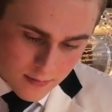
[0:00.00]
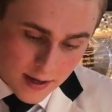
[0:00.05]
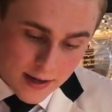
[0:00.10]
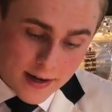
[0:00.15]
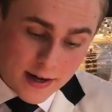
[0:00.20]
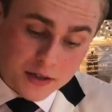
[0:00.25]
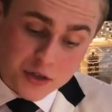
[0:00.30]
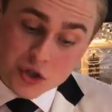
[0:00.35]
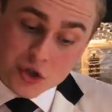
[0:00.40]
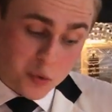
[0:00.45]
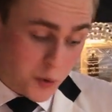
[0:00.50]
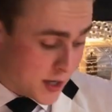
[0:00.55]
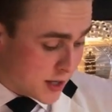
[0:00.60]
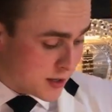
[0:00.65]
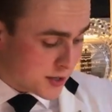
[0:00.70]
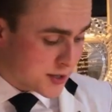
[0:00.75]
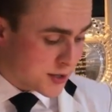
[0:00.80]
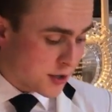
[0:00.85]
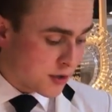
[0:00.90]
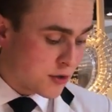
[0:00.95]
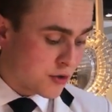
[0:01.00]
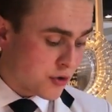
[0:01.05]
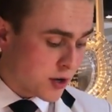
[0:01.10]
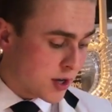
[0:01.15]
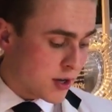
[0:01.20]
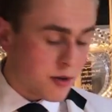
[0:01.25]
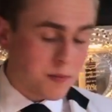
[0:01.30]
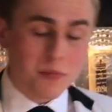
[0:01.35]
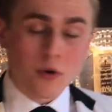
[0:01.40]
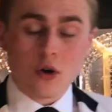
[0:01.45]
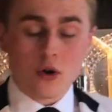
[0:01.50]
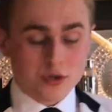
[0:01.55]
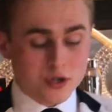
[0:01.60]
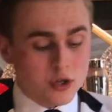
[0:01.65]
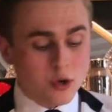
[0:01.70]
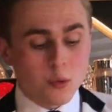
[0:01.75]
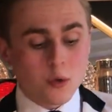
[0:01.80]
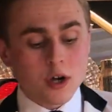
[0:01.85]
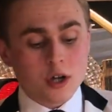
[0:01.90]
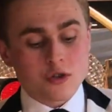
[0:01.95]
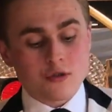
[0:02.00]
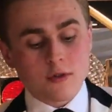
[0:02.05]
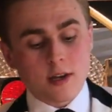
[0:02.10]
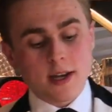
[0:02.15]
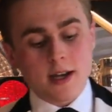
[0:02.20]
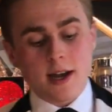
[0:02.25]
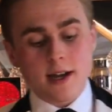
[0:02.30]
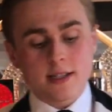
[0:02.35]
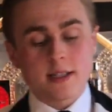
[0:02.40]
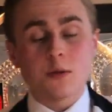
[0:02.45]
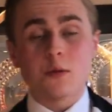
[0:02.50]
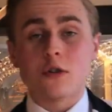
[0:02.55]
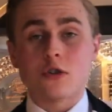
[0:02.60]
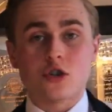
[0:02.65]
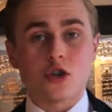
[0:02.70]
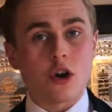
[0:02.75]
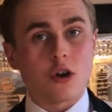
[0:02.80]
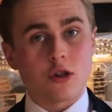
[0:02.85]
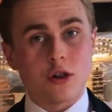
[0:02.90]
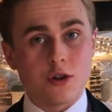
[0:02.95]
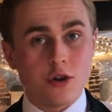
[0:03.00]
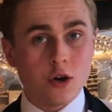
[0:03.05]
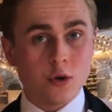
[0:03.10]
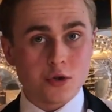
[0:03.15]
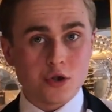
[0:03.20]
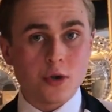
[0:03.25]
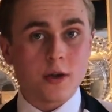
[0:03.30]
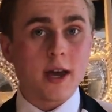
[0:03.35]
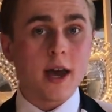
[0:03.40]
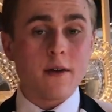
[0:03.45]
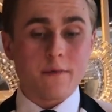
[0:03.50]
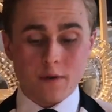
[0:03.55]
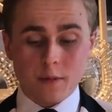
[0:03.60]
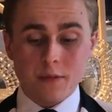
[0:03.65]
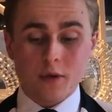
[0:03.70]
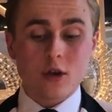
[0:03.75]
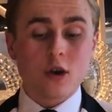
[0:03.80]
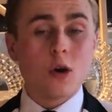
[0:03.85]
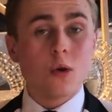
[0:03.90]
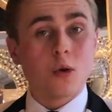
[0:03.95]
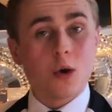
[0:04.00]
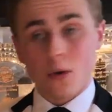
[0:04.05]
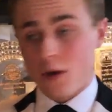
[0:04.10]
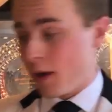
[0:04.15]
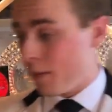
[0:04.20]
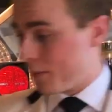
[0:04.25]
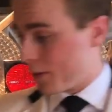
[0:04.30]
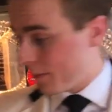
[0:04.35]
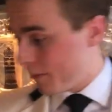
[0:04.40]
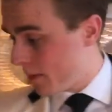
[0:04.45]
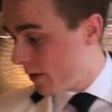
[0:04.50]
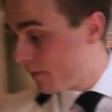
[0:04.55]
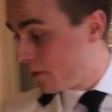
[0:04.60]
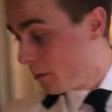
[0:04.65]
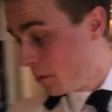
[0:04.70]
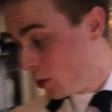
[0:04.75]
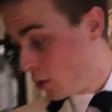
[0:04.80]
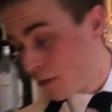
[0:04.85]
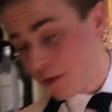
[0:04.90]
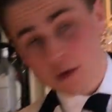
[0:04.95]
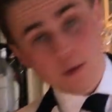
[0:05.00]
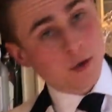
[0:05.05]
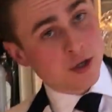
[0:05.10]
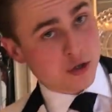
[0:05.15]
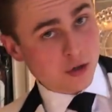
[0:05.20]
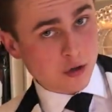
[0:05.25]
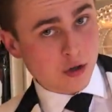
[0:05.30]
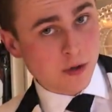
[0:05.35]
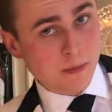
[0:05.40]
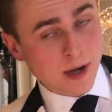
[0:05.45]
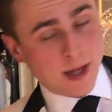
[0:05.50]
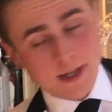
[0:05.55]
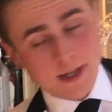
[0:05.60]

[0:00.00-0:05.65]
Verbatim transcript: It adds sweetness to the drink, but also works really nicely with the chocolate notes you get from the cocoa nib, vermouth, which will come